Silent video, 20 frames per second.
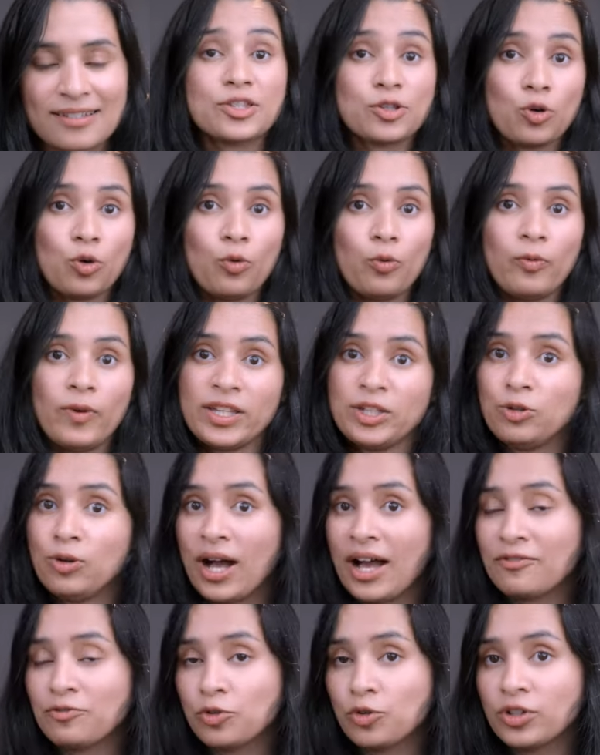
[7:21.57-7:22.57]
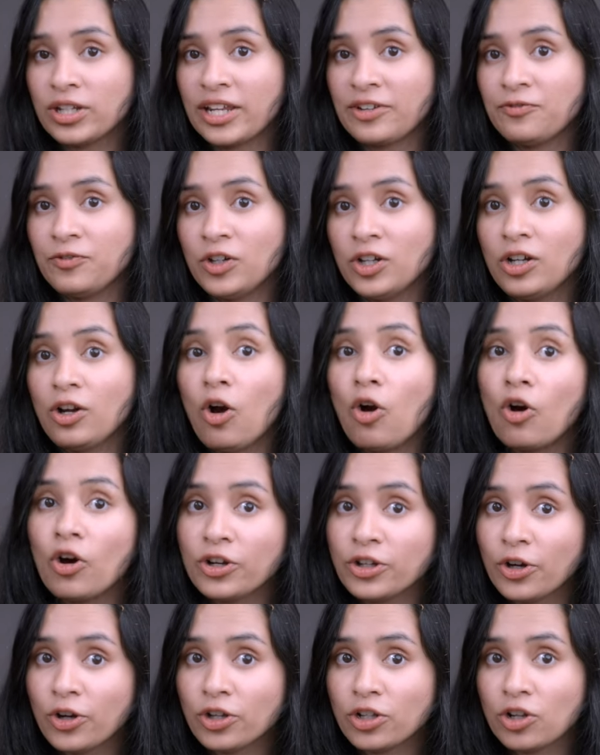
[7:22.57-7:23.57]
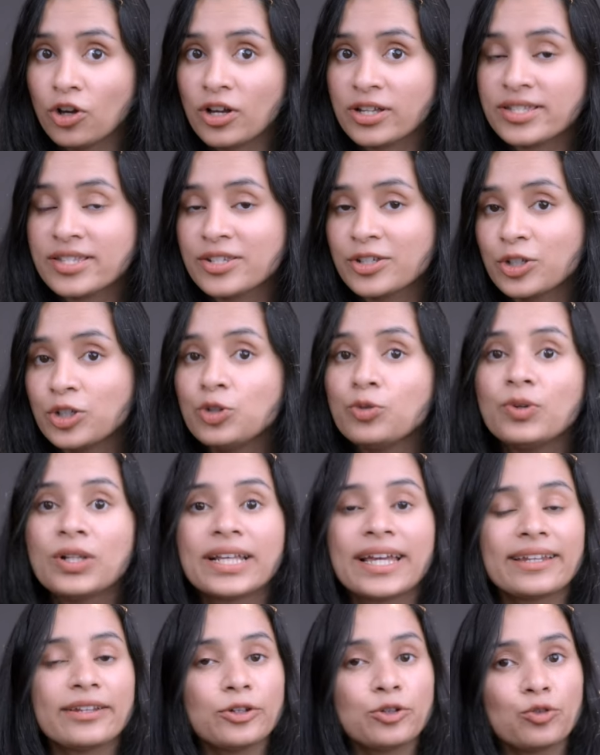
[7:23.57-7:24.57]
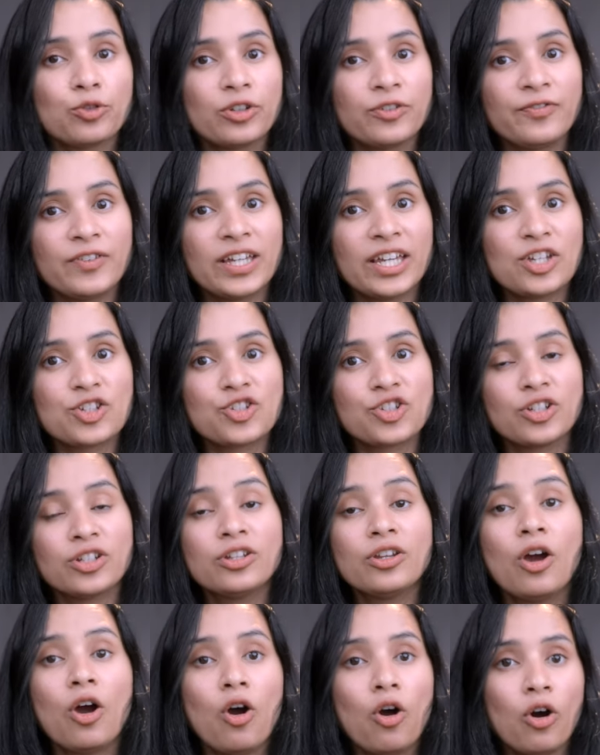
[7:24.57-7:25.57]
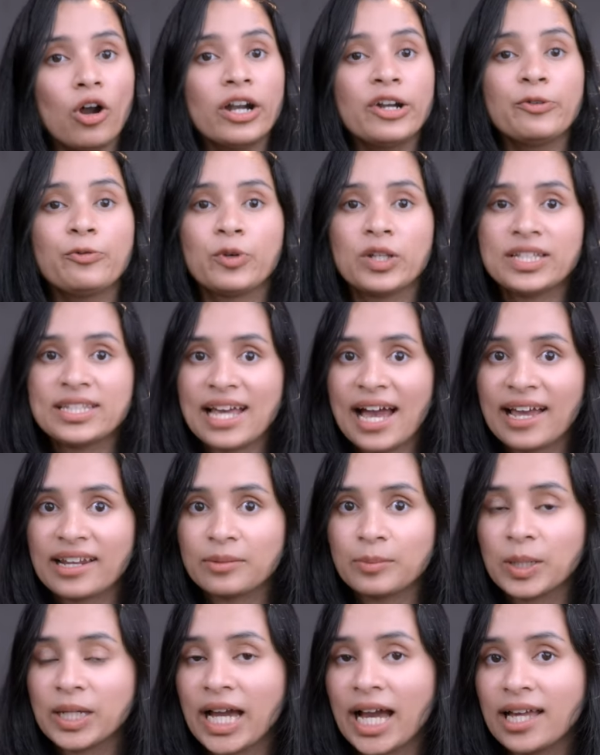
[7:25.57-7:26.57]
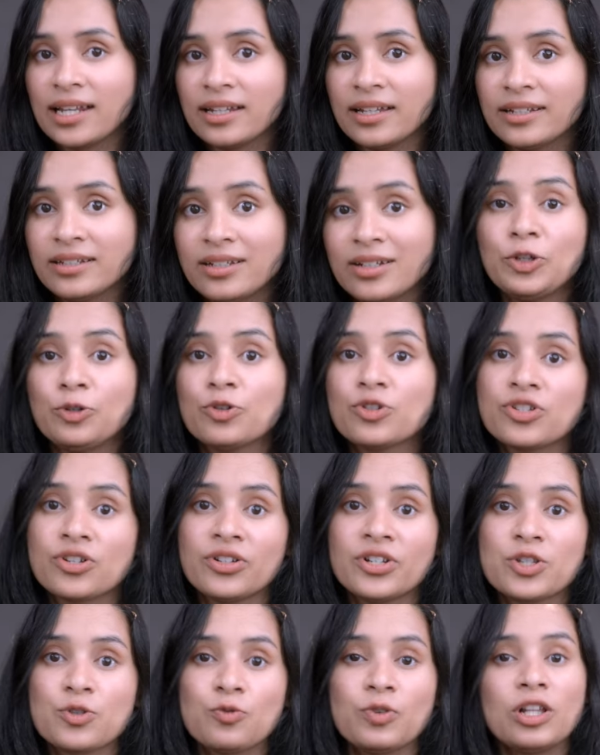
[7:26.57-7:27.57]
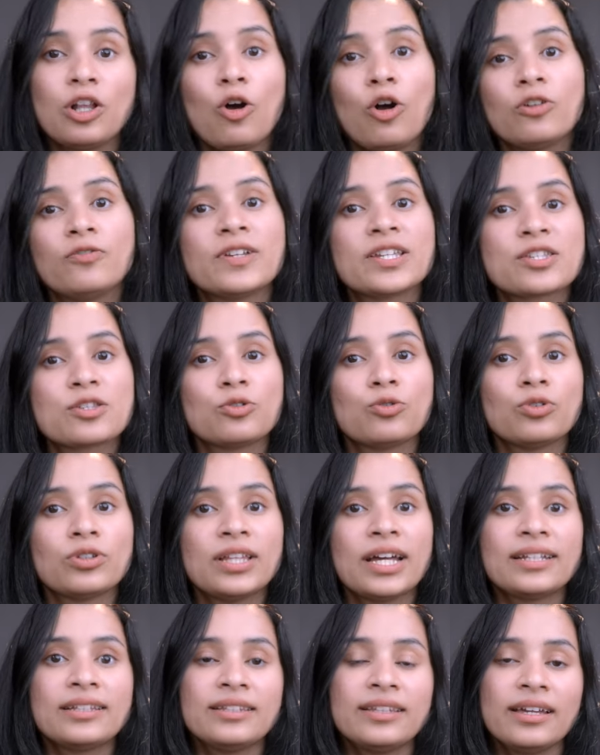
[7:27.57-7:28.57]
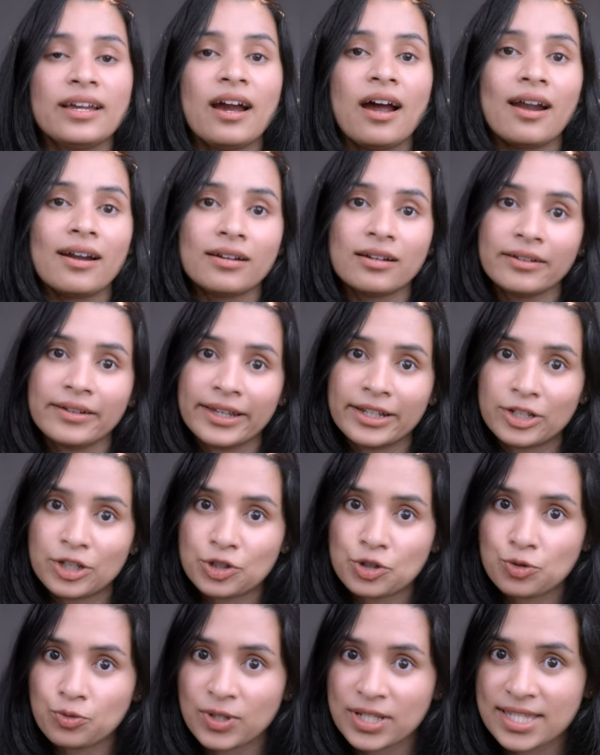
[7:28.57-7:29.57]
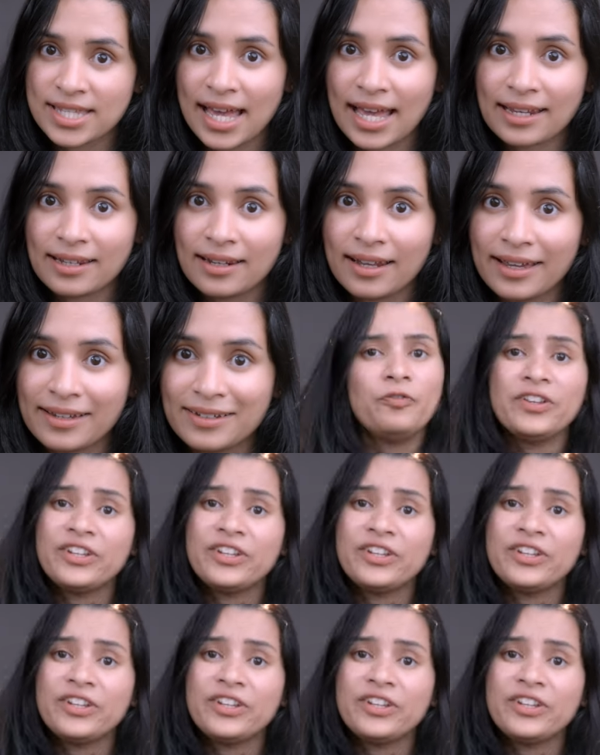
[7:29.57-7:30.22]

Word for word: So, when you have no network or you're lost, you will get a notification, or with Dynamic Island, users will always know that they are connected to a satellite.